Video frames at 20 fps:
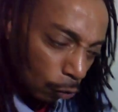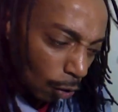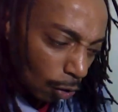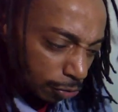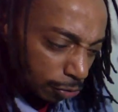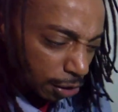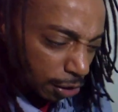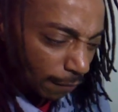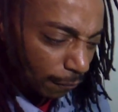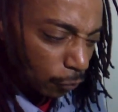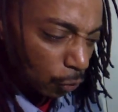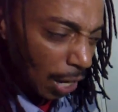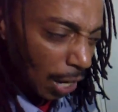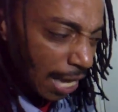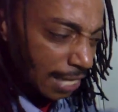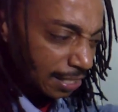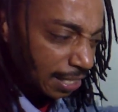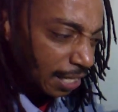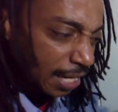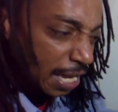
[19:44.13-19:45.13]
Grow stuff, you
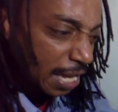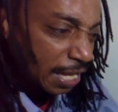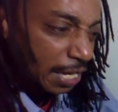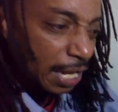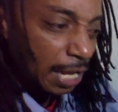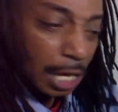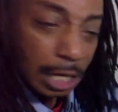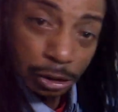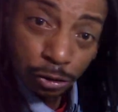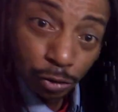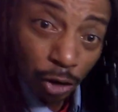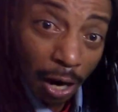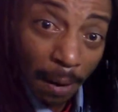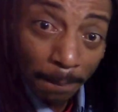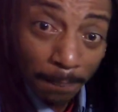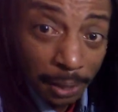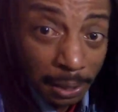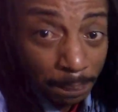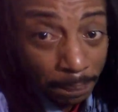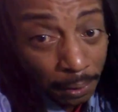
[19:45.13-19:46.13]
guys, and eat it. Try
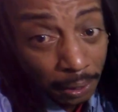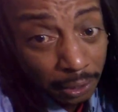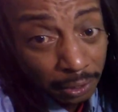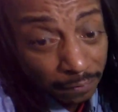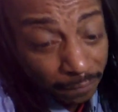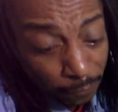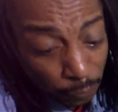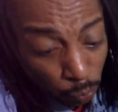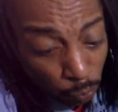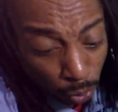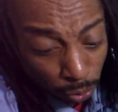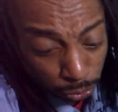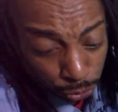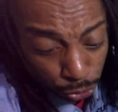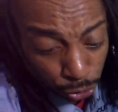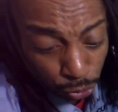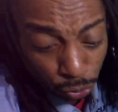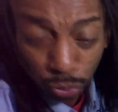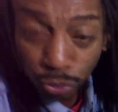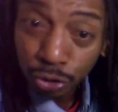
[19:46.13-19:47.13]
peat pellet if you want
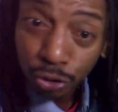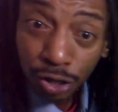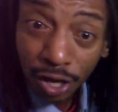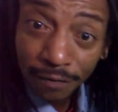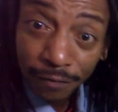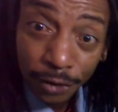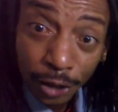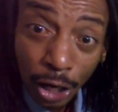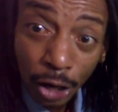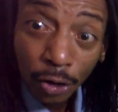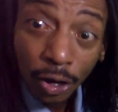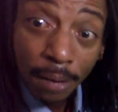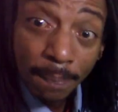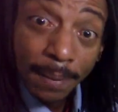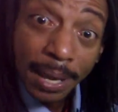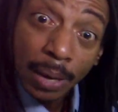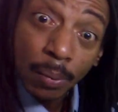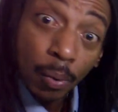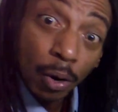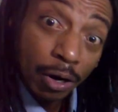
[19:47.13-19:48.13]
to. You never know. It
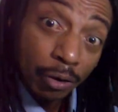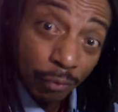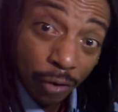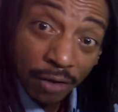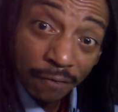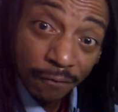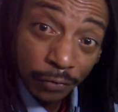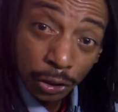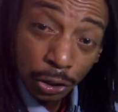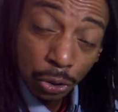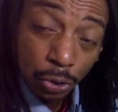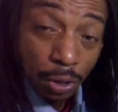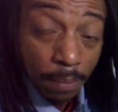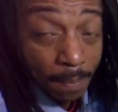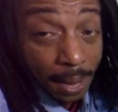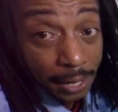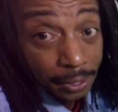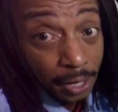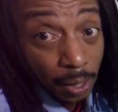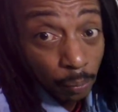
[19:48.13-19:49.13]
may work great for you. It
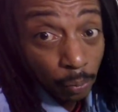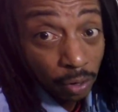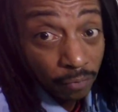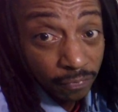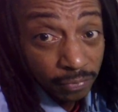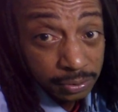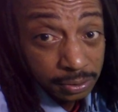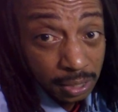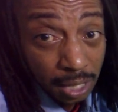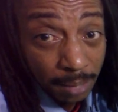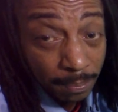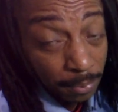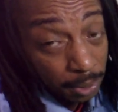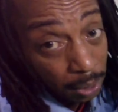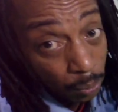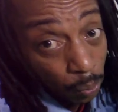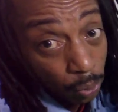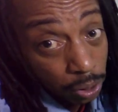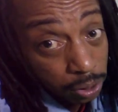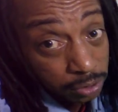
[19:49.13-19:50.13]
might not work for some, but
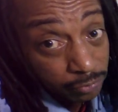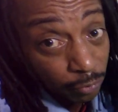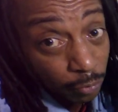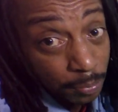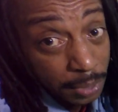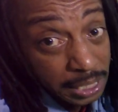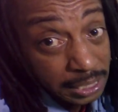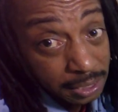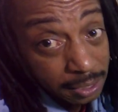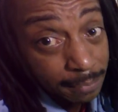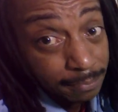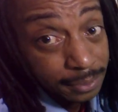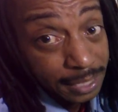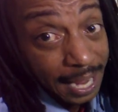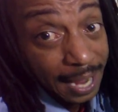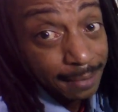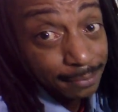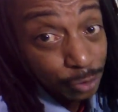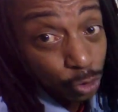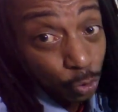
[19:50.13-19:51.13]
it works for me
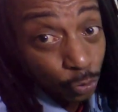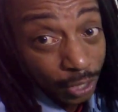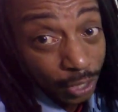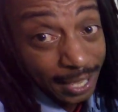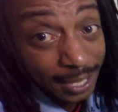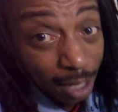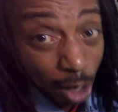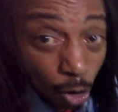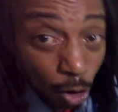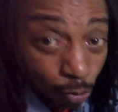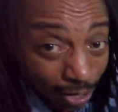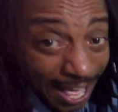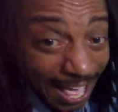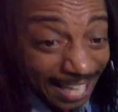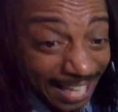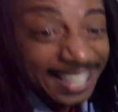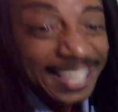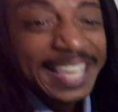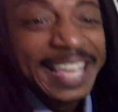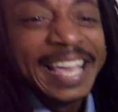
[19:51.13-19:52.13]
sometimes. Okay, okay.
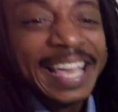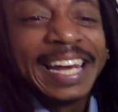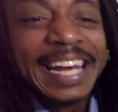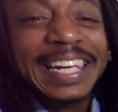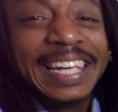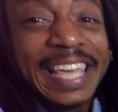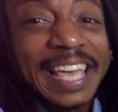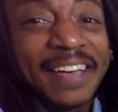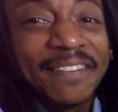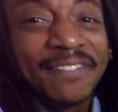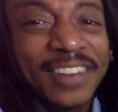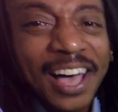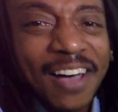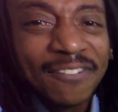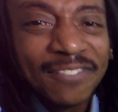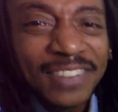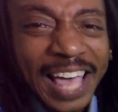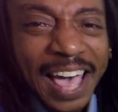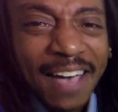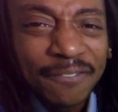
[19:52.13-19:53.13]
Live,
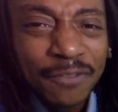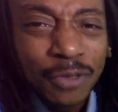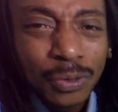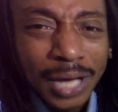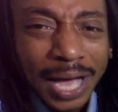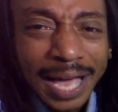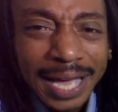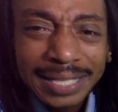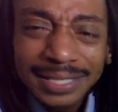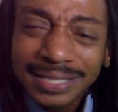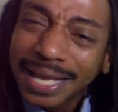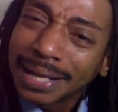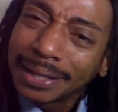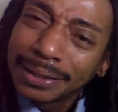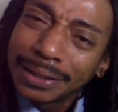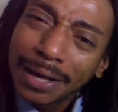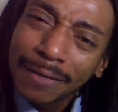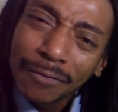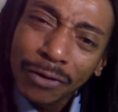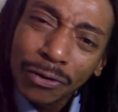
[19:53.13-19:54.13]
love, laugh, you guys. I
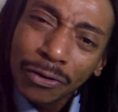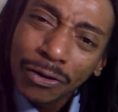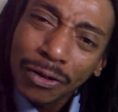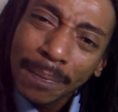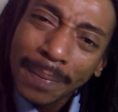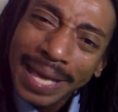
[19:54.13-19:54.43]
love you. You're the